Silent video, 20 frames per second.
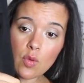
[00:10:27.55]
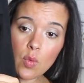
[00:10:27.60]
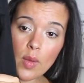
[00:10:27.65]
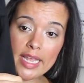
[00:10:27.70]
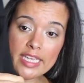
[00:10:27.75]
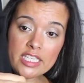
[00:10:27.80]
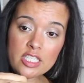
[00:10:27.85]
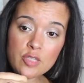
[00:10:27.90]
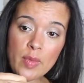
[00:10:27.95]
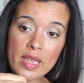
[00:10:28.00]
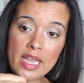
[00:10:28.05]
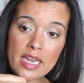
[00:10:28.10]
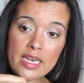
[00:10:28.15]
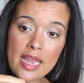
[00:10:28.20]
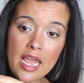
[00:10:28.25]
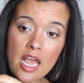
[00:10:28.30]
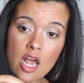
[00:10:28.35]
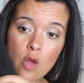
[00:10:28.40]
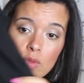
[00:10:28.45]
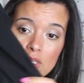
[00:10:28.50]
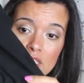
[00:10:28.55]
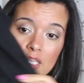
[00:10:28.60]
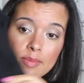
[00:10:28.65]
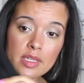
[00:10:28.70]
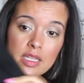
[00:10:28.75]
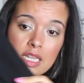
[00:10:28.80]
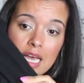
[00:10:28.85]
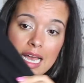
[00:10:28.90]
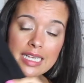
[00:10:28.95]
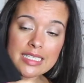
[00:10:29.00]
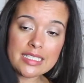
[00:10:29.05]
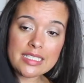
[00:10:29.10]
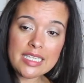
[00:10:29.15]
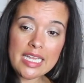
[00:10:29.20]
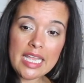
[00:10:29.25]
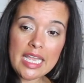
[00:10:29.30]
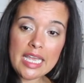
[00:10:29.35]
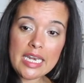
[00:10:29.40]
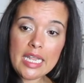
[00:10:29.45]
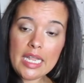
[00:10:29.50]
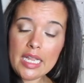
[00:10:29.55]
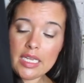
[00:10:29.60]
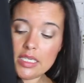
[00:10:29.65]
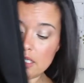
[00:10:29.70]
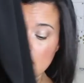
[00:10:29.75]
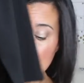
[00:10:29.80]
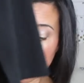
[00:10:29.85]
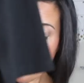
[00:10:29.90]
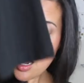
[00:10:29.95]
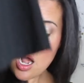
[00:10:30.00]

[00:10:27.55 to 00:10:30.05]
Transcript: a waistband now with some elastic in it.